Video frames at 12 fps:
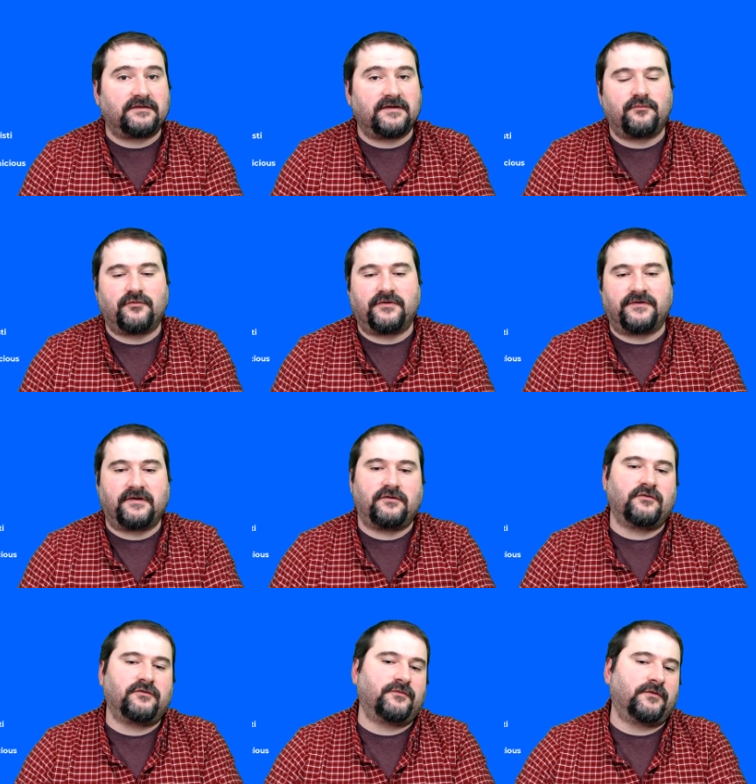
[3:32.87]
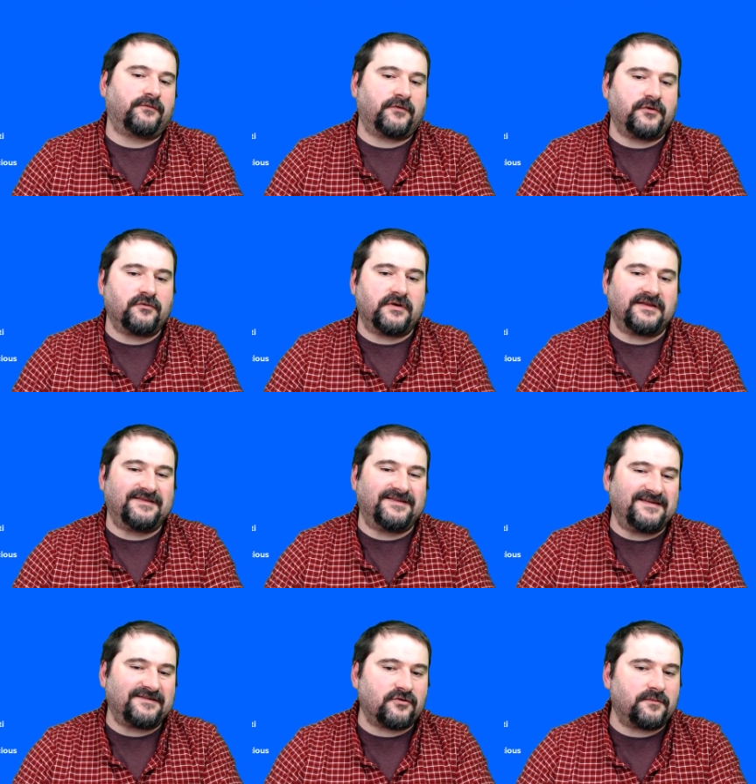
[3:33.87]
tip was useful for you in
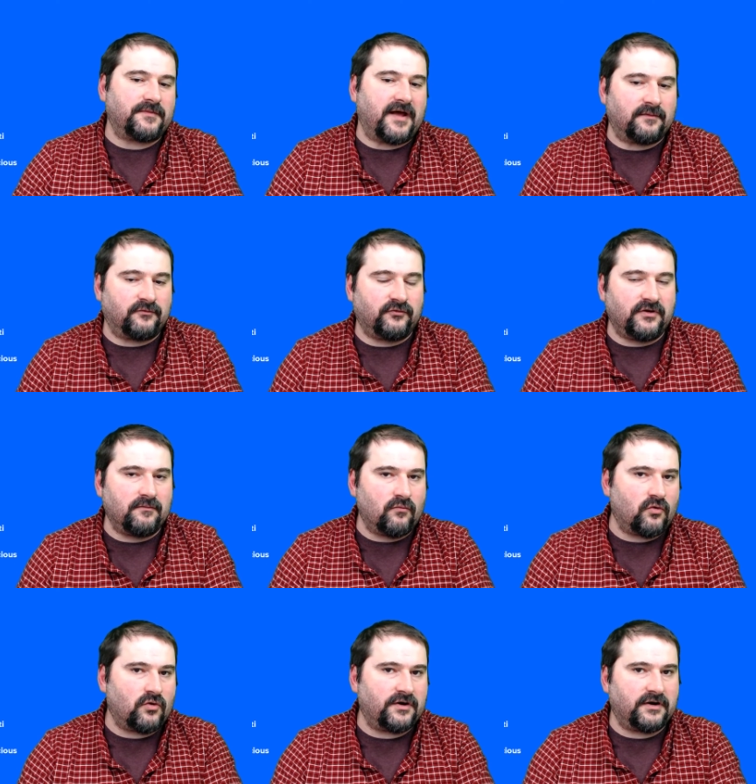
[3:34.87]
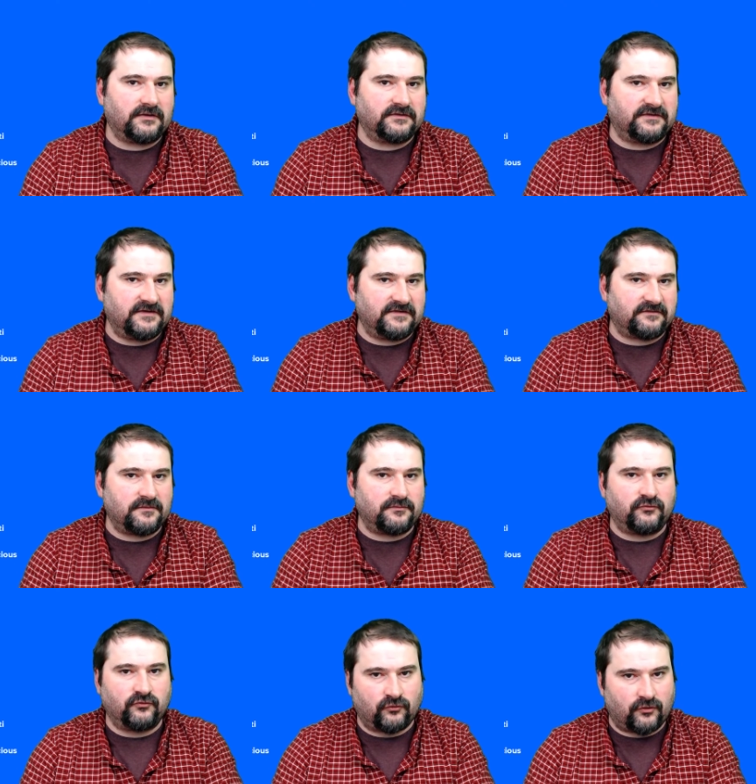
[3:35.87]
Descript. I'm doing more
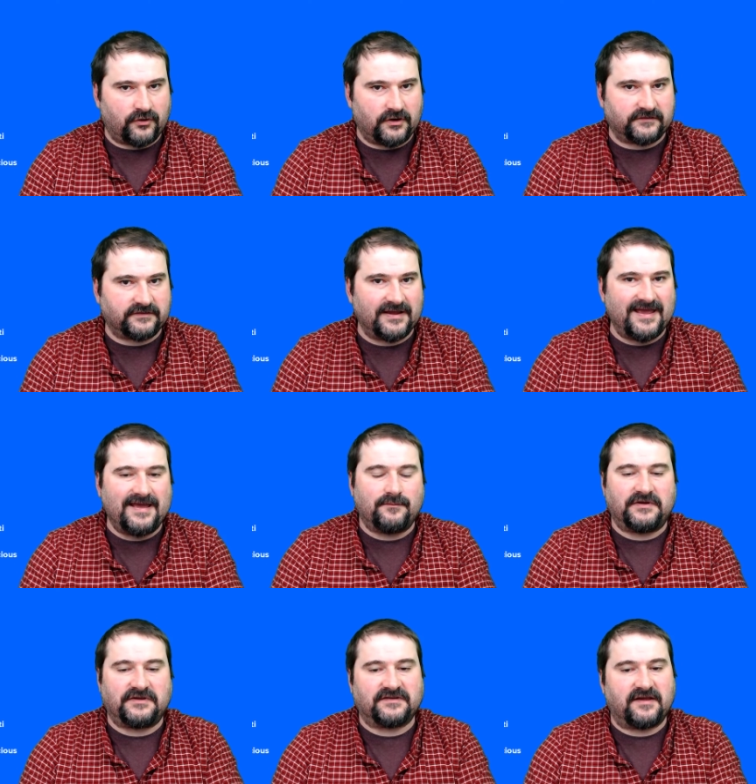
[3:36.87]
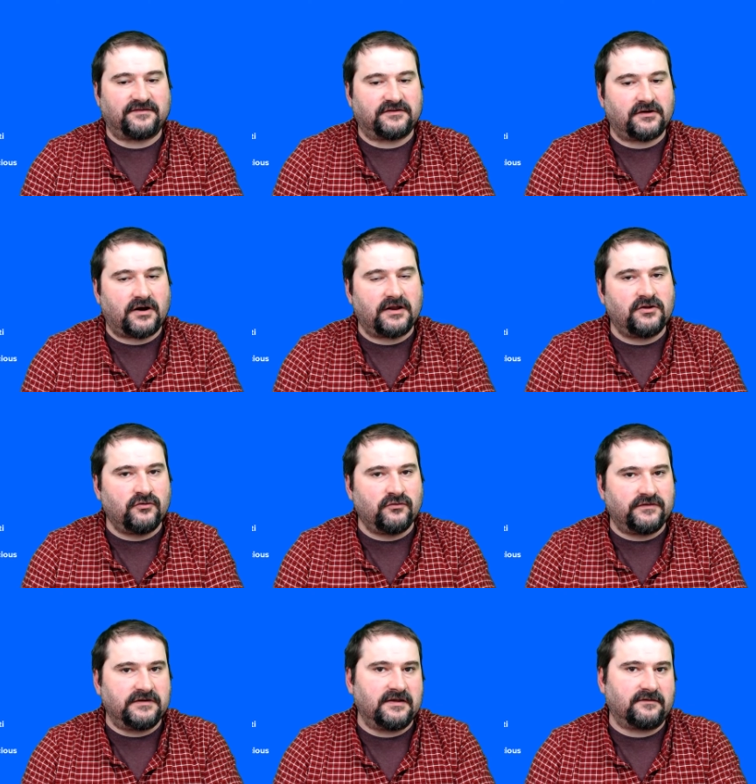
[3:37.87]
Descript tutorials because I've started
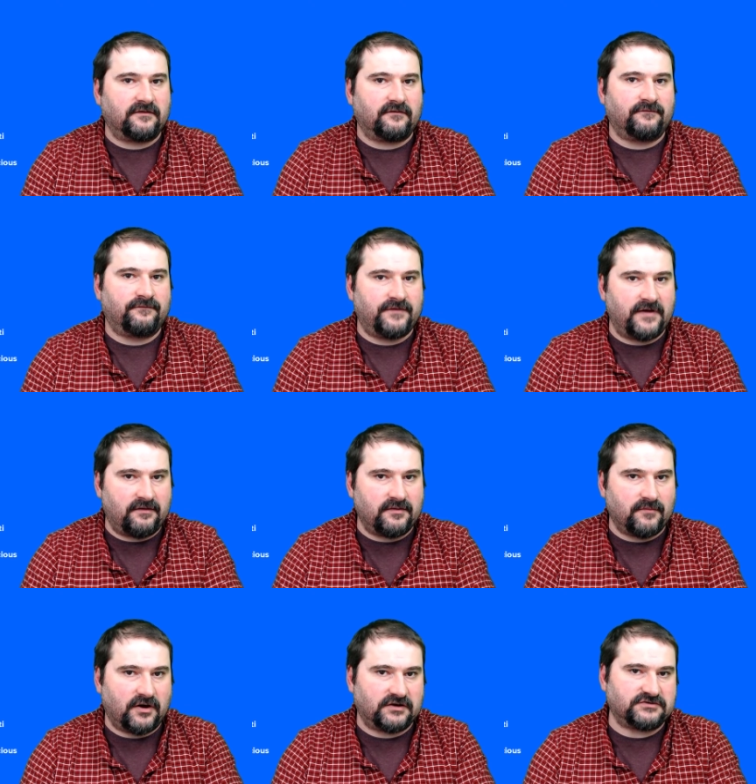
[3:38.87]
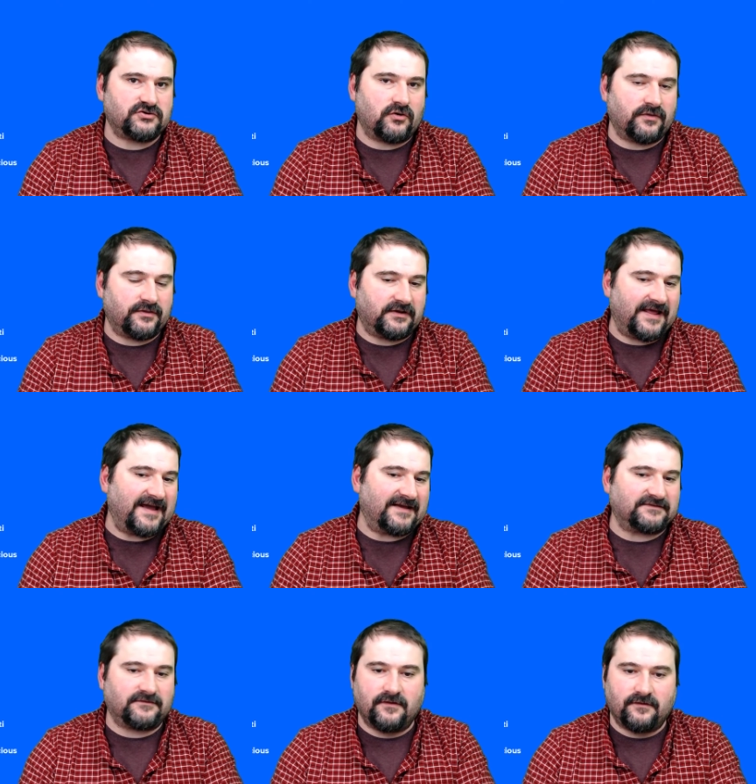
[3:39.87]
using it very much on the
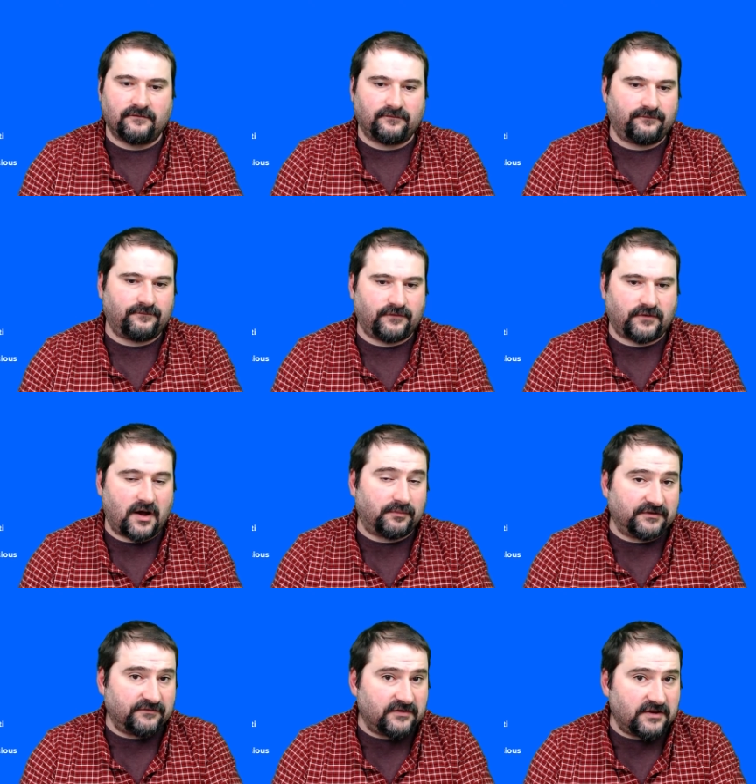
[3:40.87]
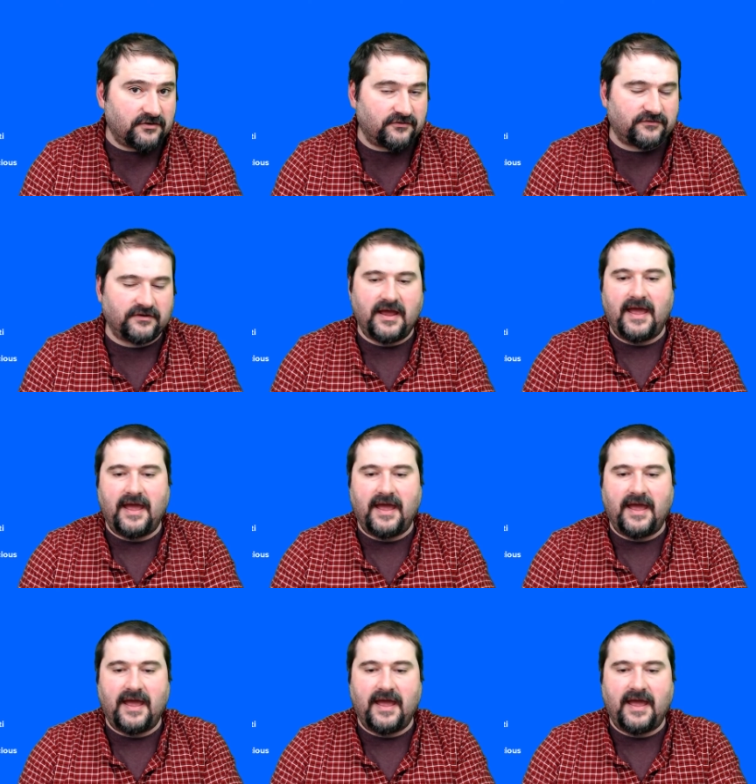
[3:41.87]
last couple of years